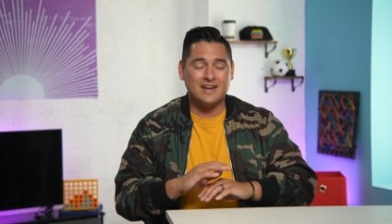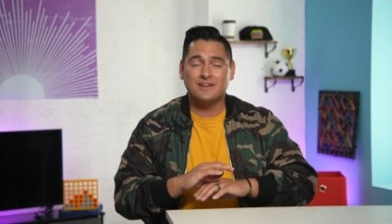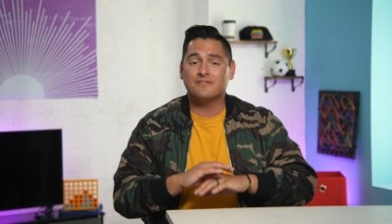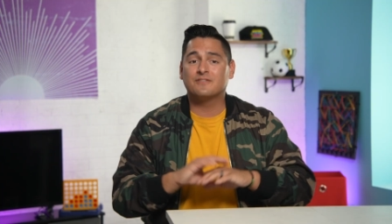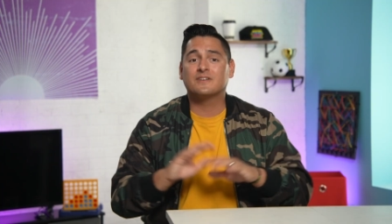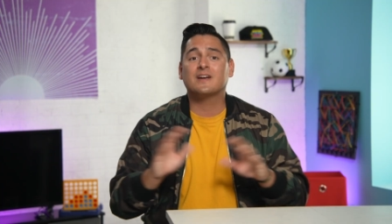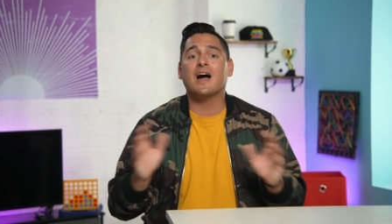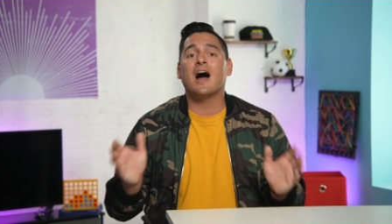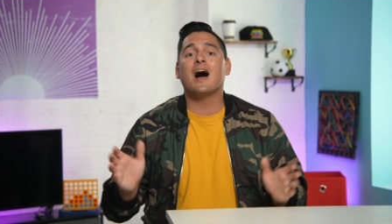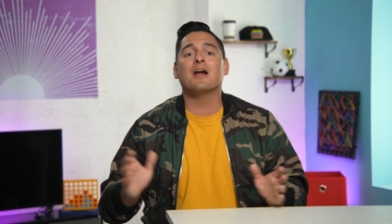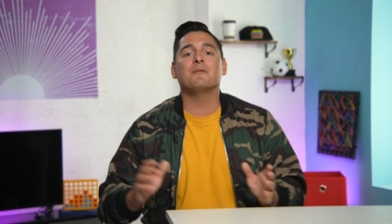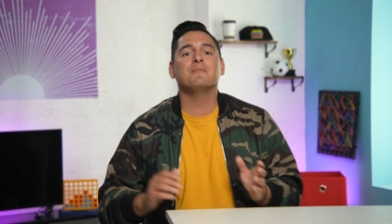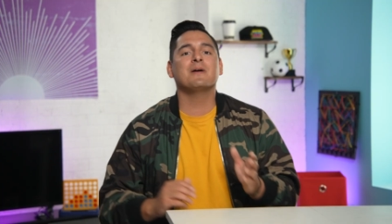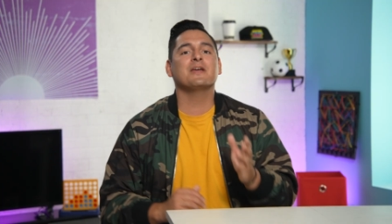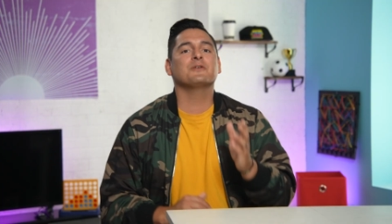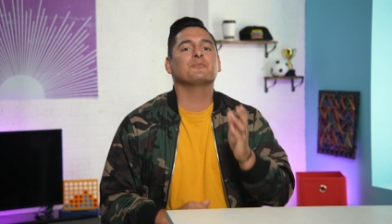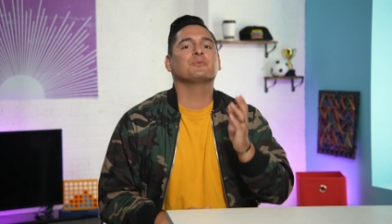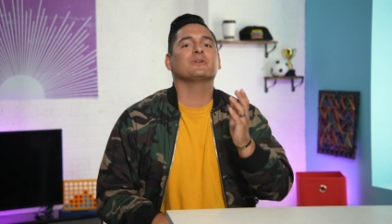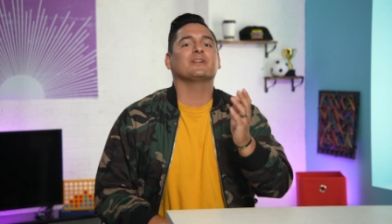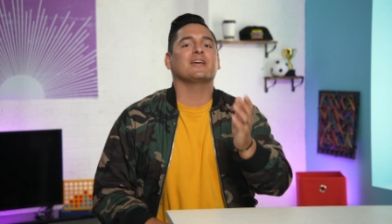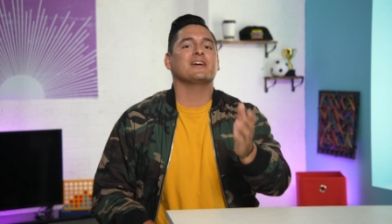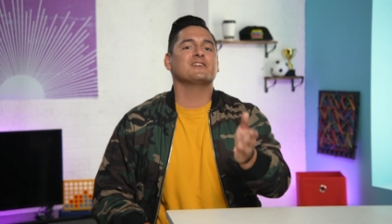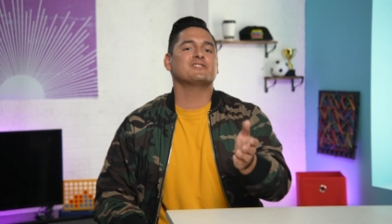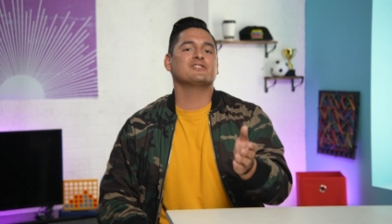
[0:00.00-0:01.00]
And if God
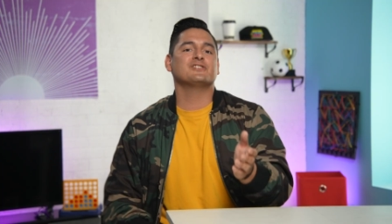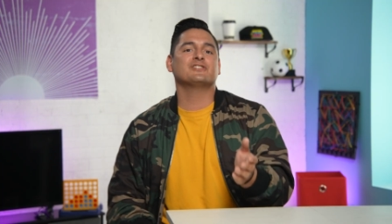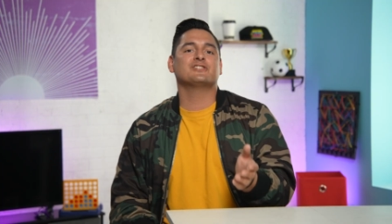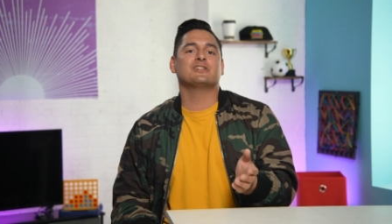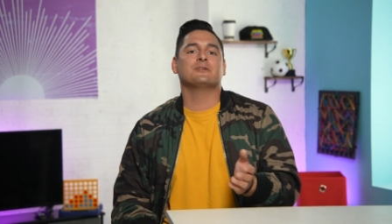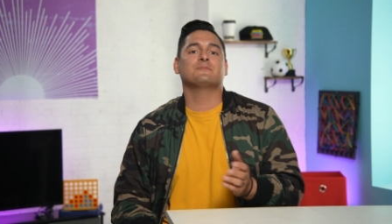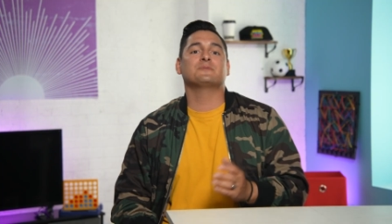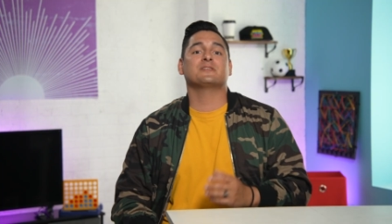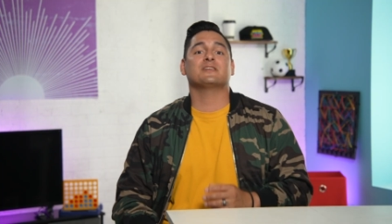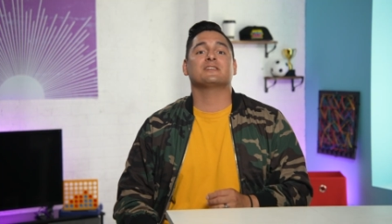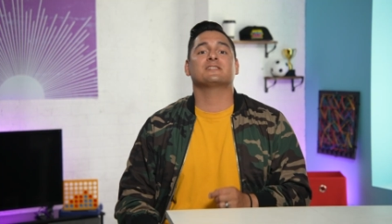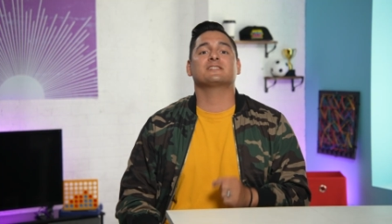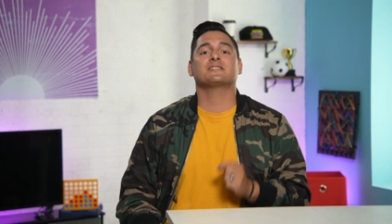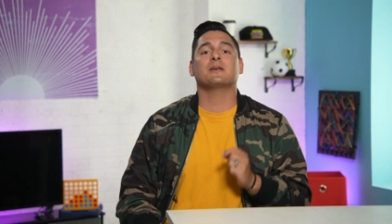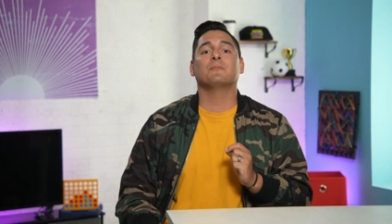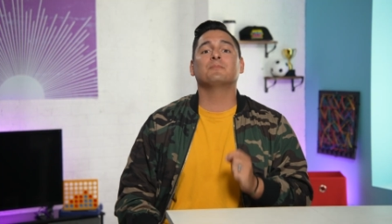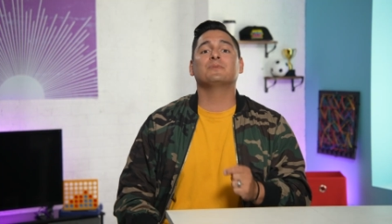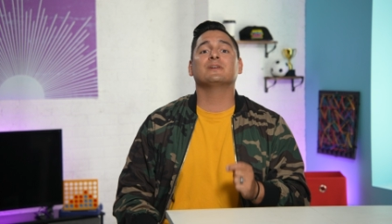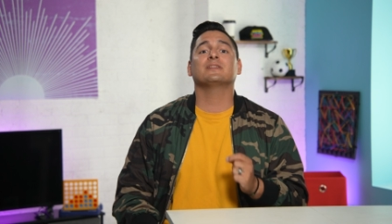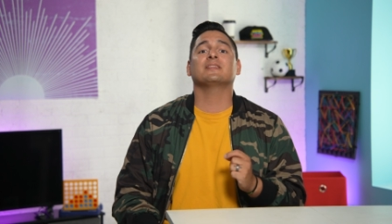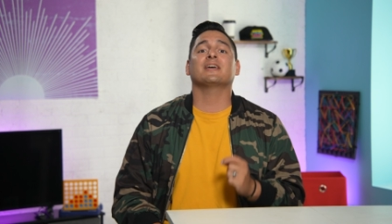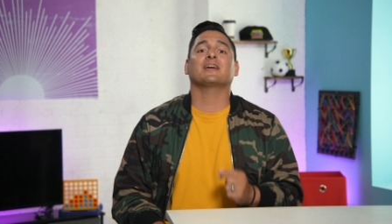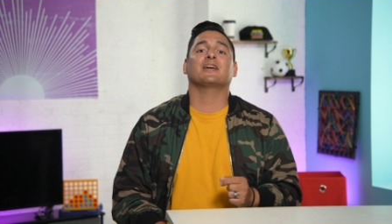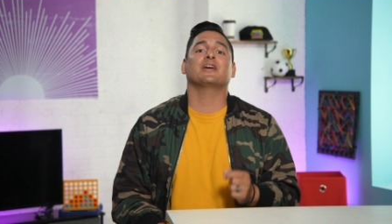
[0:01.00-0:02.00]
made relationships as
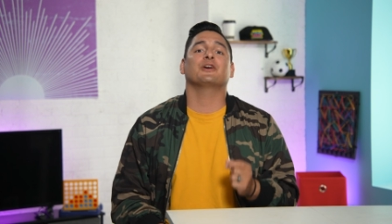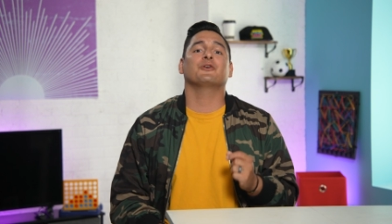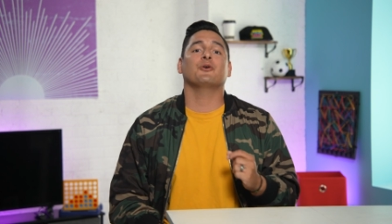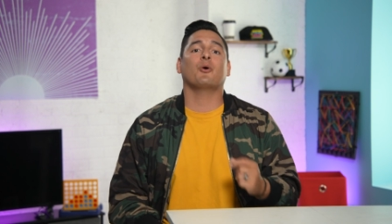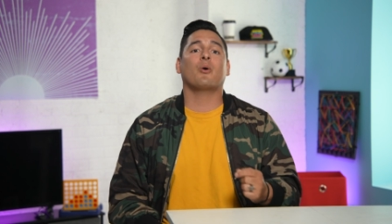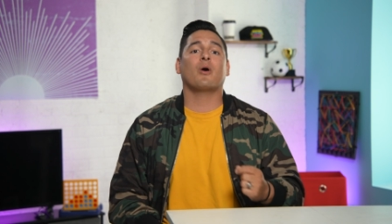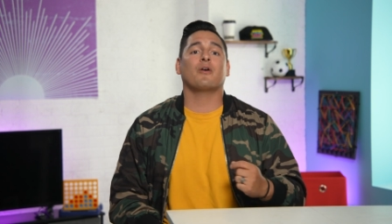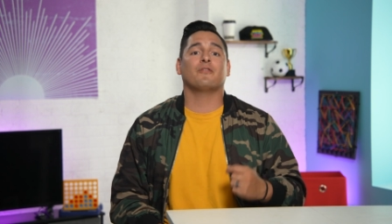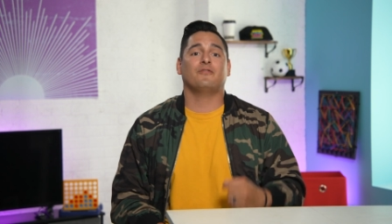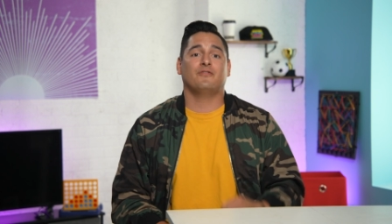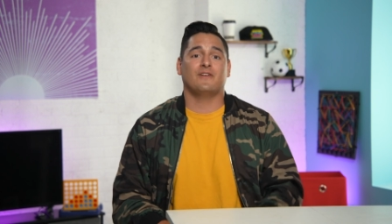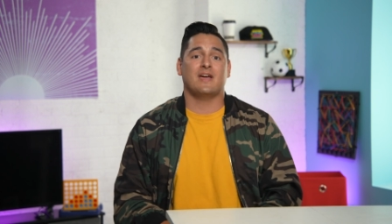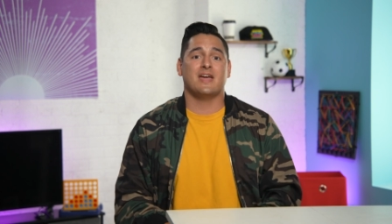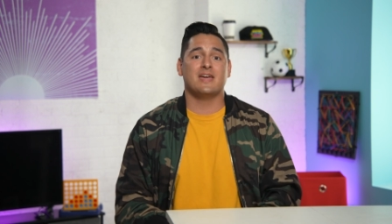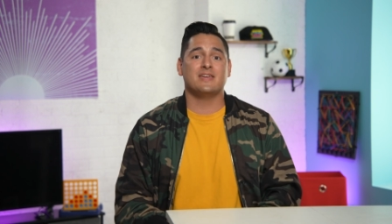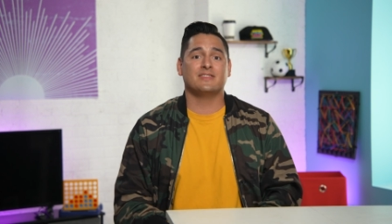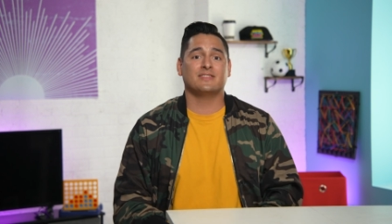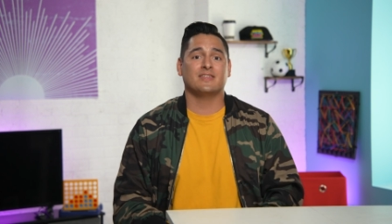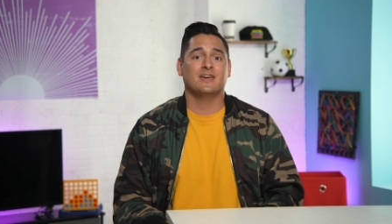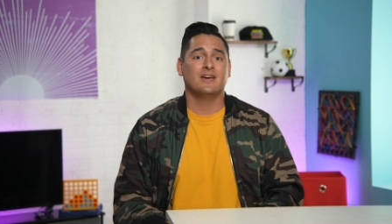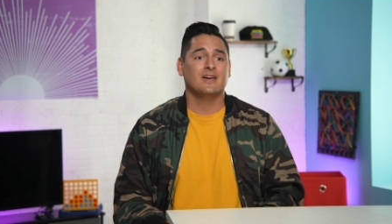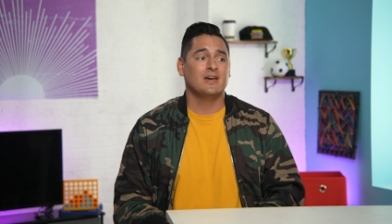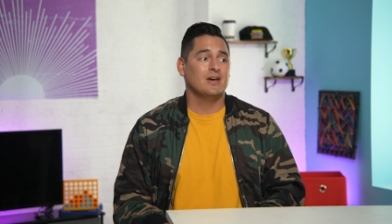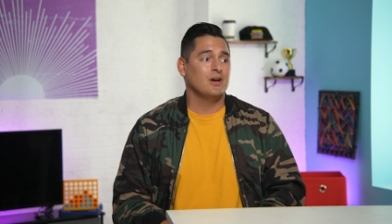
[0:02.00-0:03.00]
something that can grow our
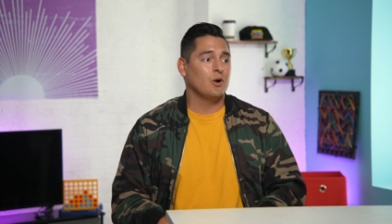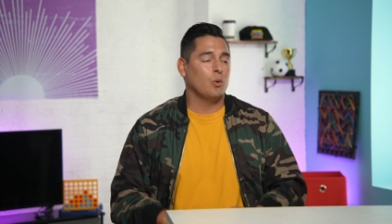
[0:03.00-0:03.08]
faith,